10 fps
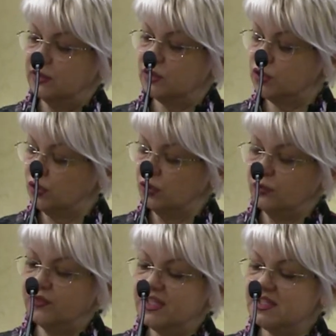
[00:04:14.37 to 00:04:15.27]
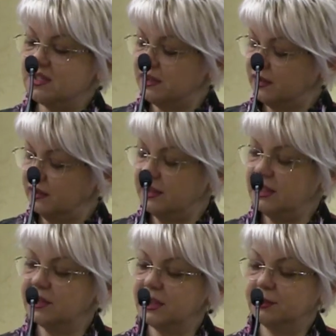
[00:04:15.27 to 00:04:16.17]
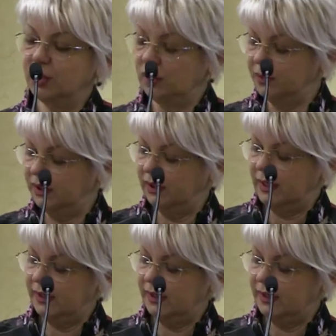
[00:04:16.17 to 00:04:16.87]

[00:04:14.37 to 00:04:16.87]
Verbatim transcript: So visceral intra-abdominal